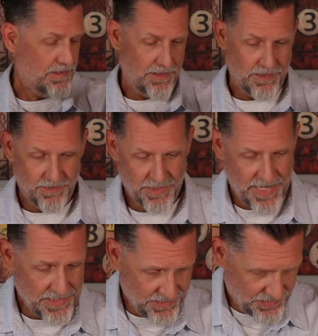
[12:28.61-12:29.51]
Oh, the
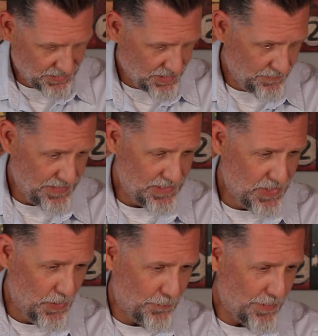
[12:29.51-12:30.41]
S's are going to be
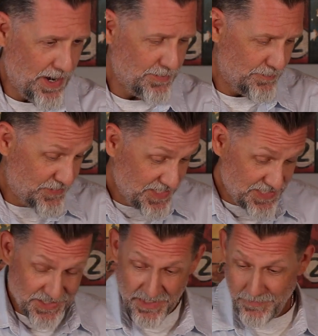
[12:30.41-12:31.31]
no problem.
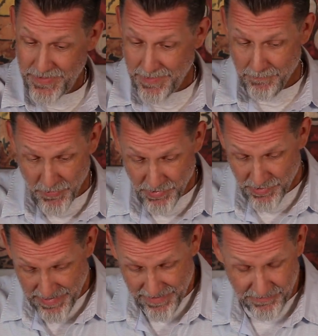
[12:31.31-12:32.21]
This is going to be a
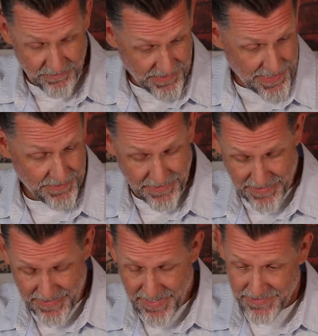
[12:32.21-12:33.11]
murdered out
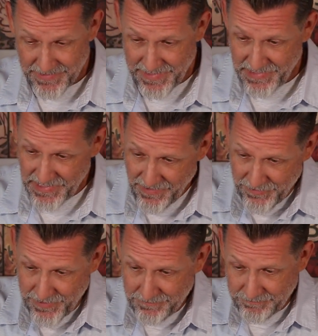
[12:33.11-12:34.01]
Cascade S. I love it.